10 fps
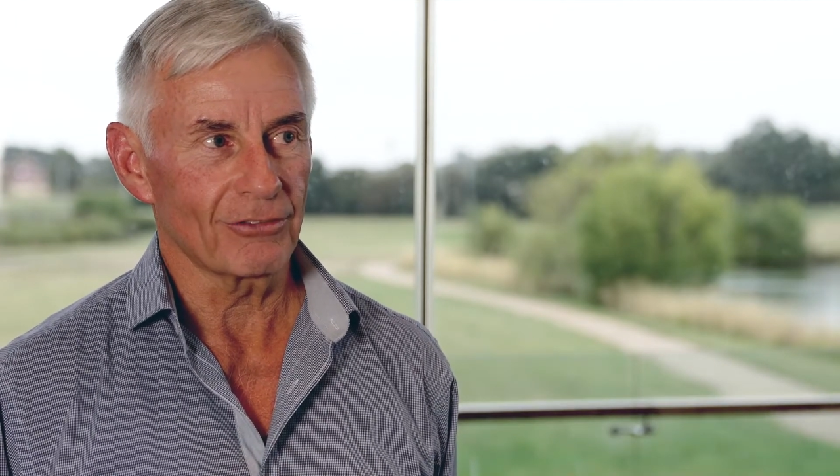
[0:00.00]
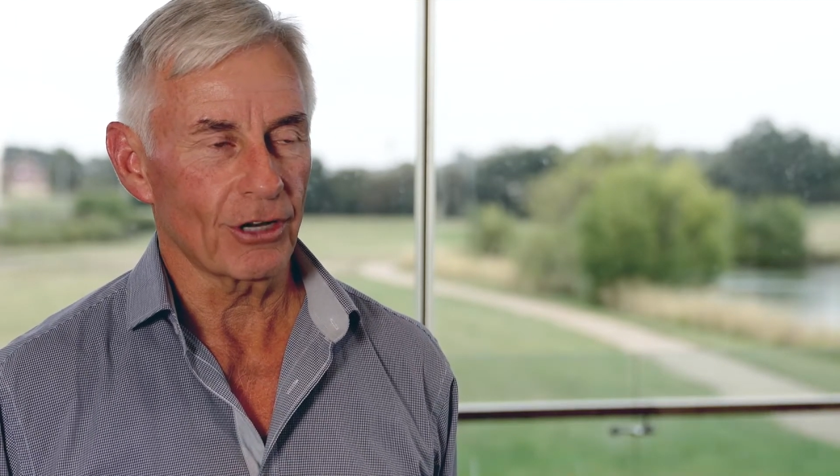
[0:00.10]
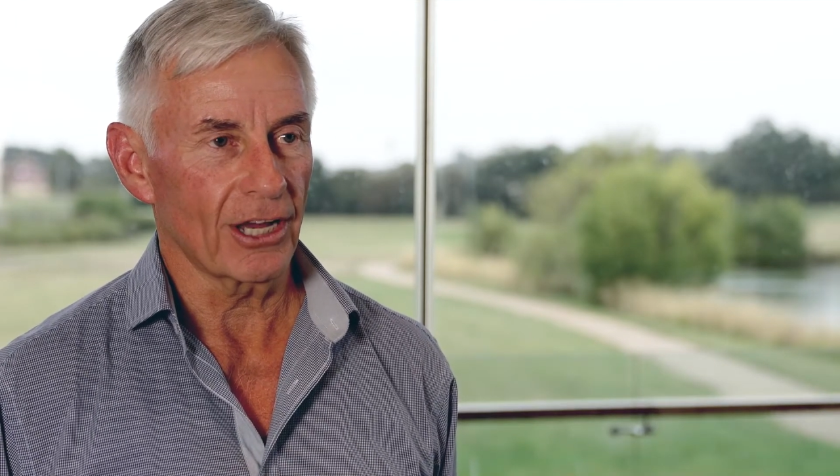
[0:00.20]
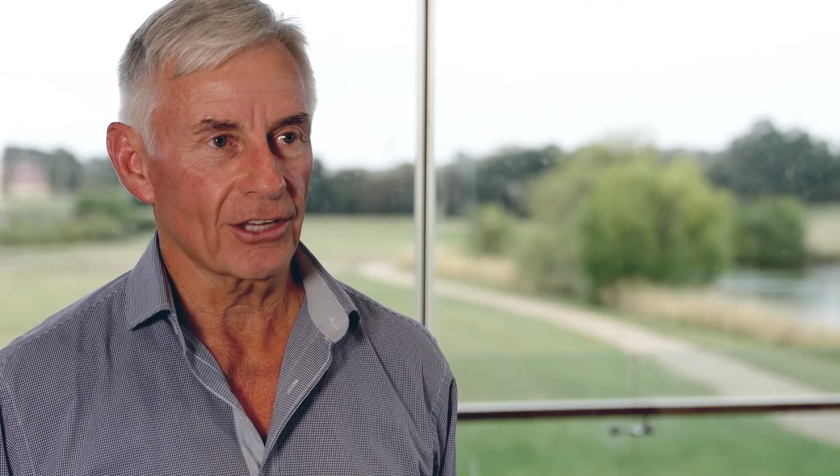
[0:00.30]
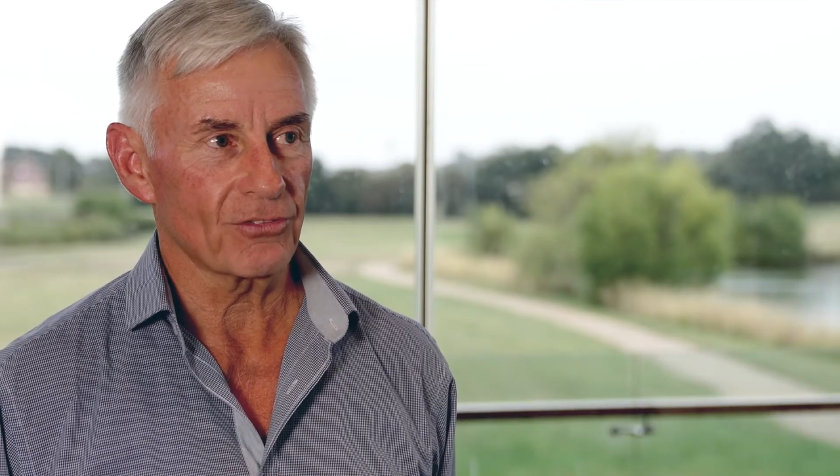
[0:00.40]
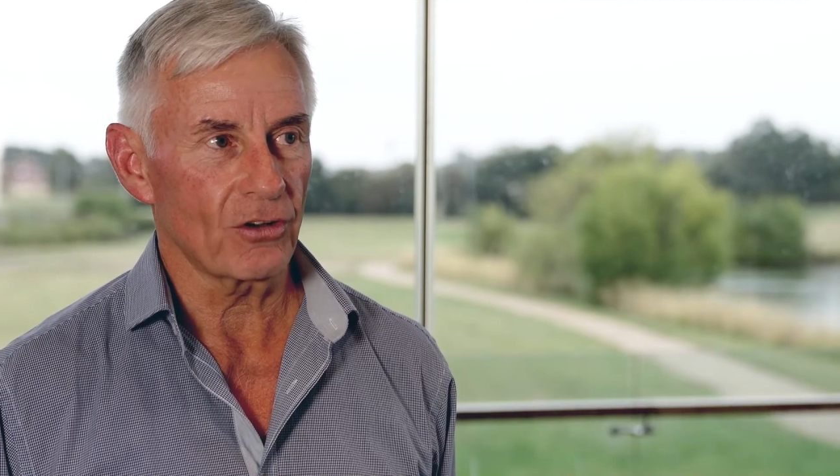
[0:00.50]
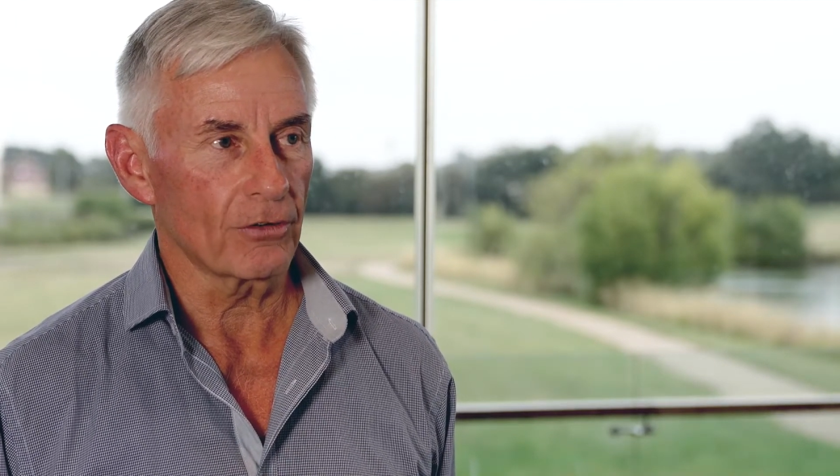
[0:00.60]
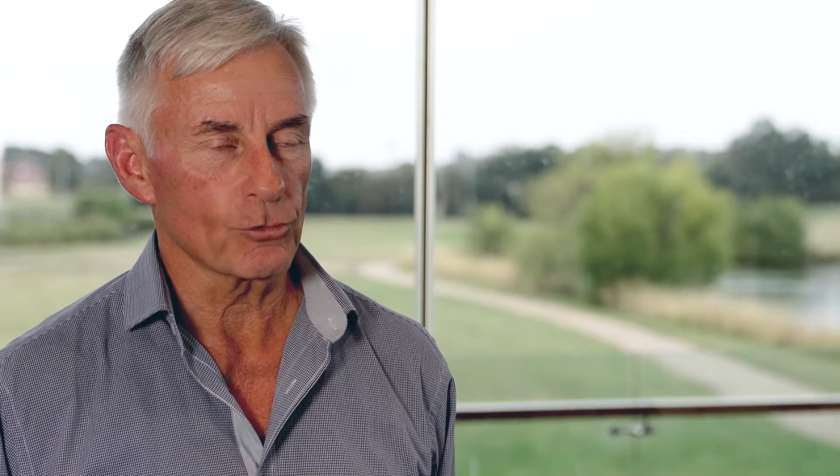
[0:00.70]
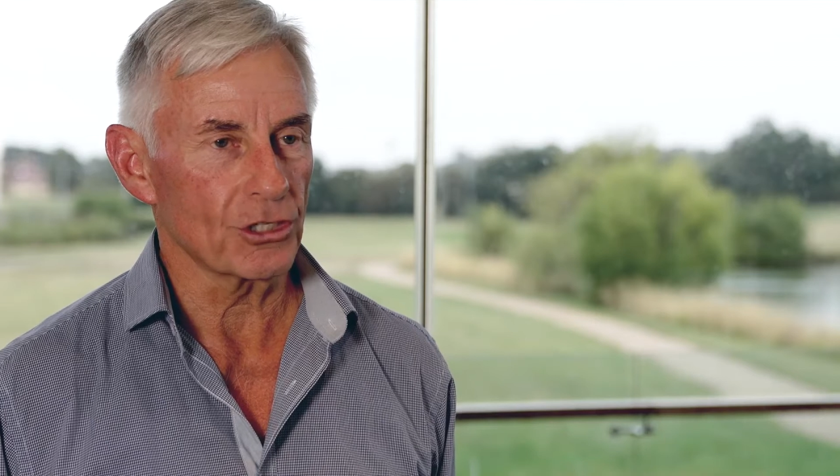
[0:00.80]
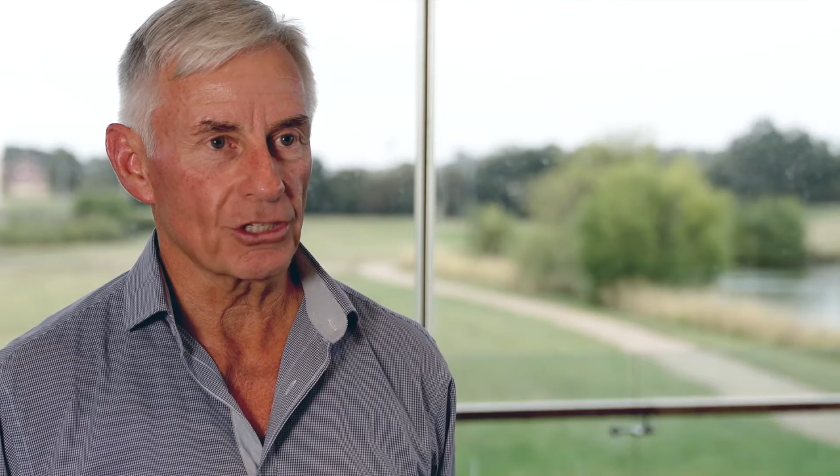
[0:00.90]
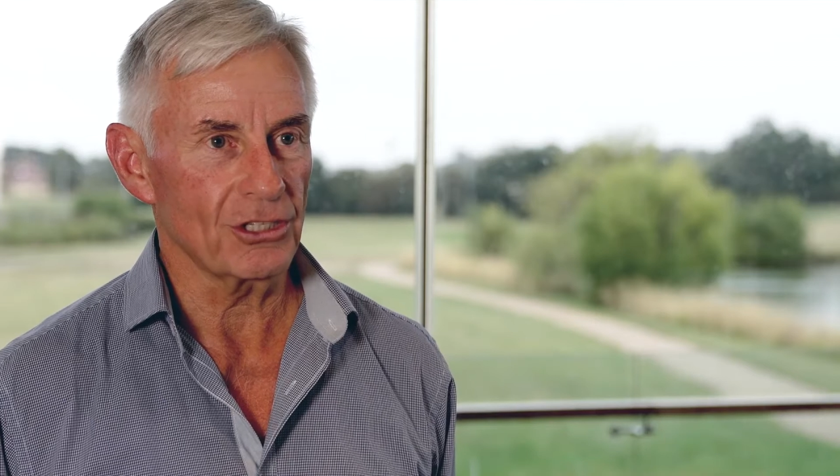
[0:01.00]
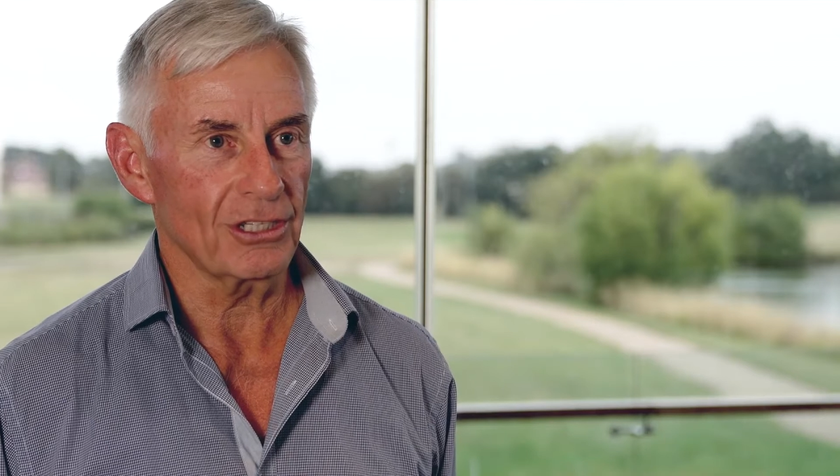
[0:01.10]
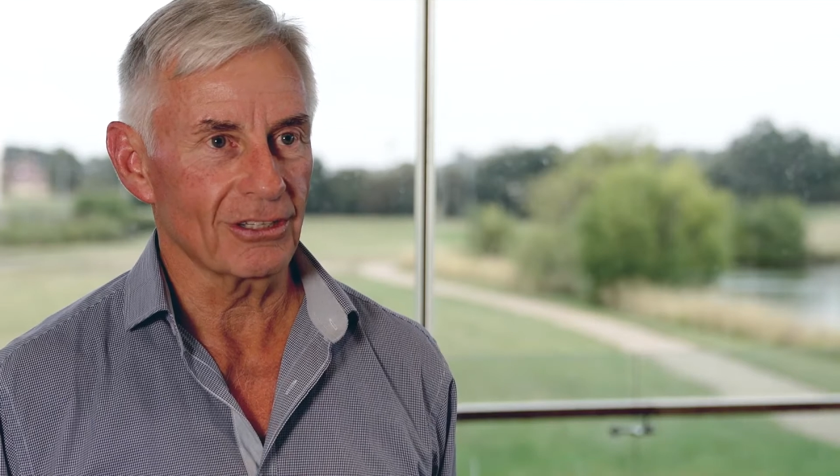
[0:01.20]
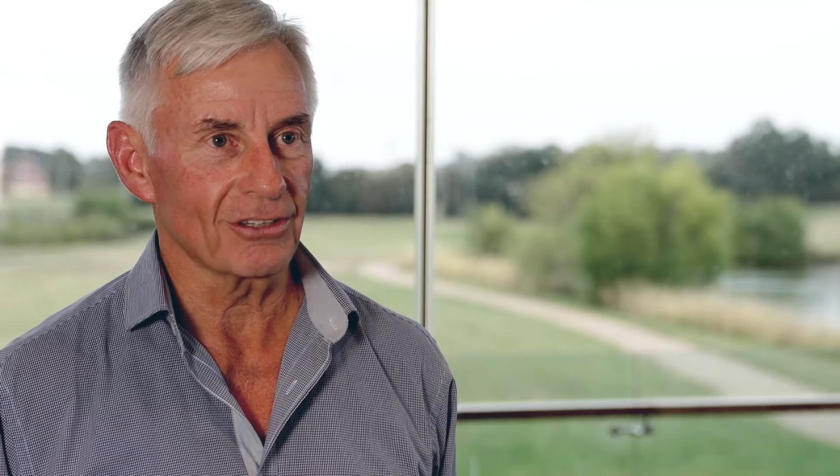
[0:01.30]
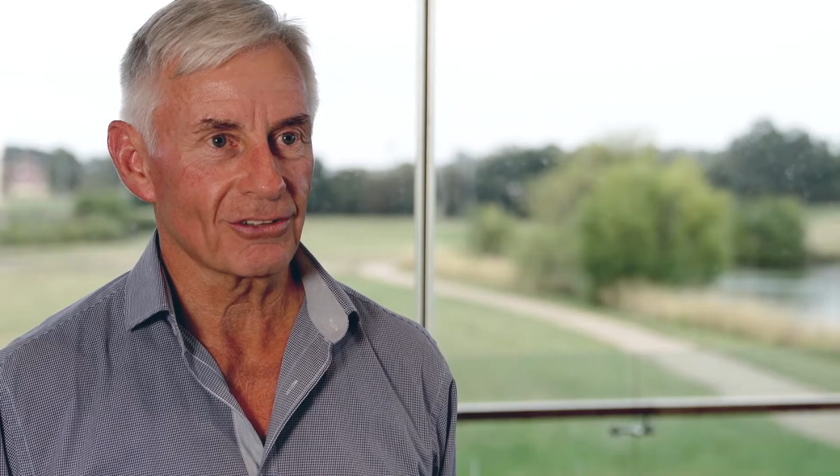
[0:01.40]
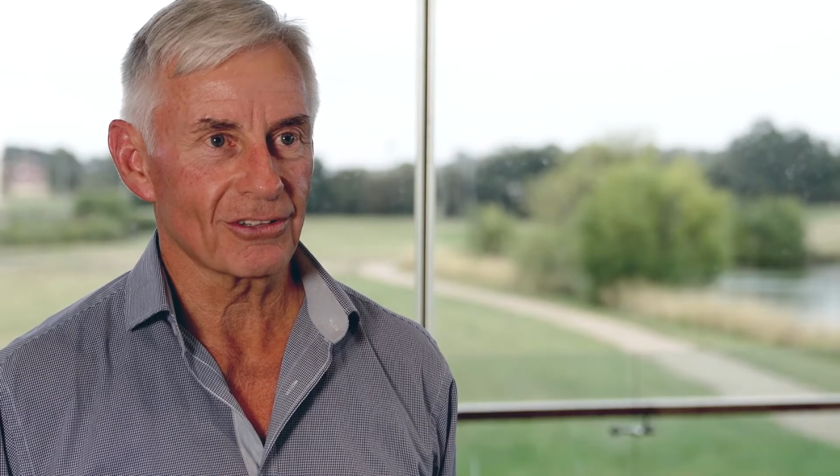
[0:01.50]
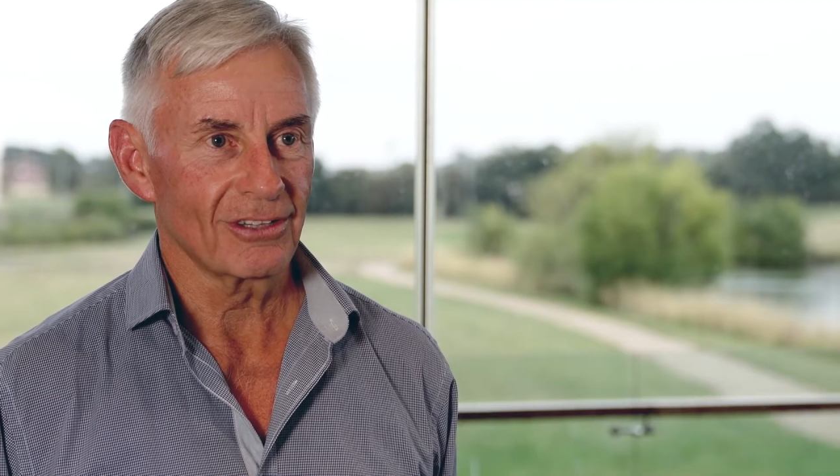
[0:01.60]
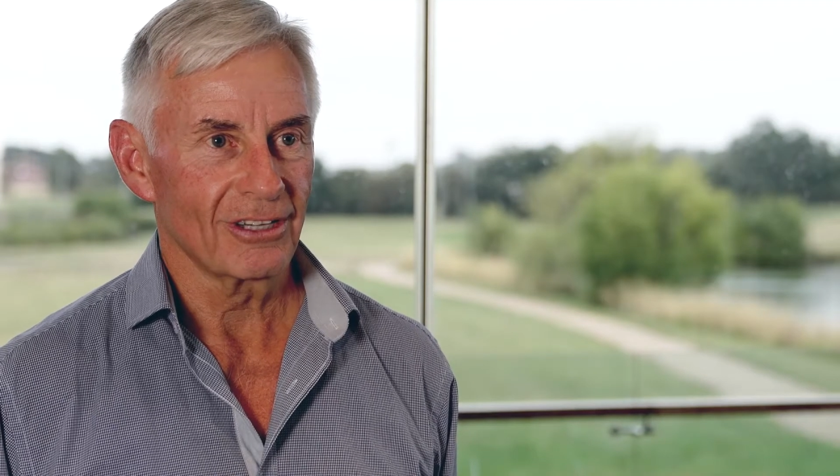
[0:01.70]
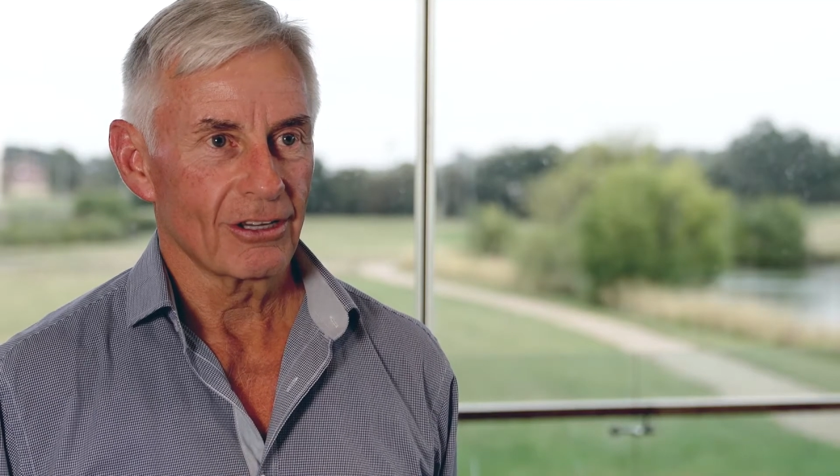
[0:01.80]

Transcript: over the last 5 or 6 years,